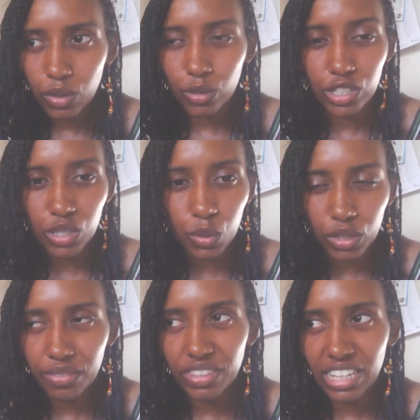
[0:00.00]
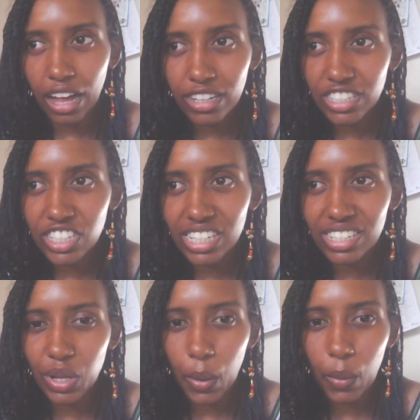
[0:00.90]
or a school of theology.
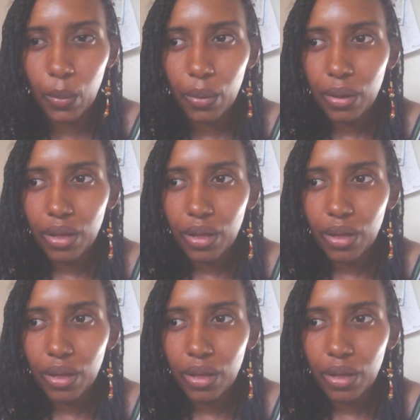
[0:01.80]
So